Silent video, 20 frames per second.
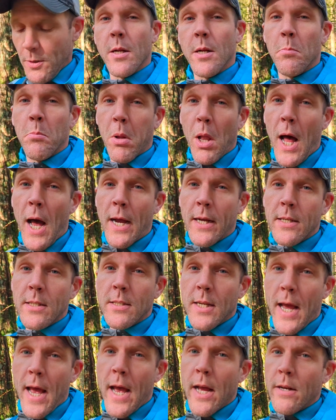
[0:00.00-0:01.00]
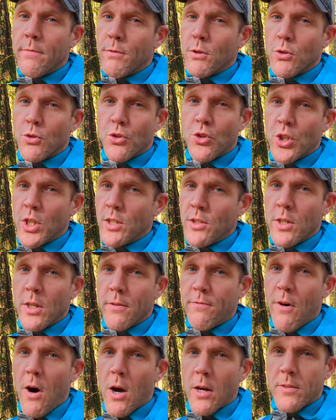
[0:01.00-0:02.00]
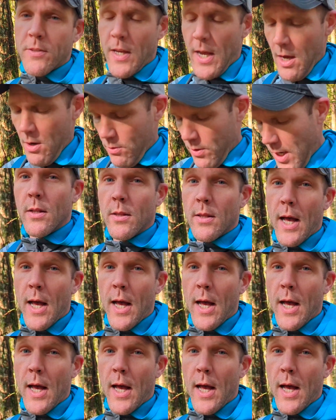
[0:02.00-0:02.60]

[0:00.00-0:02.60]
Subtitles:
and a black and tan Virginia foxhound.